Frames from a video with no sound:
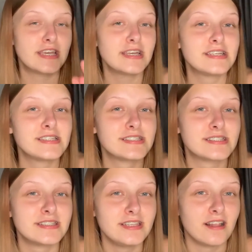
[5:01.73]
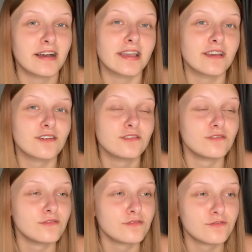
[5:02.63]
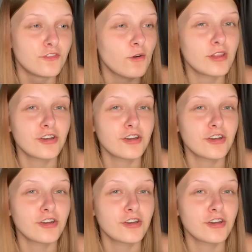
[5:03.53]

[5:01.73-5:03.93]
It is like rolling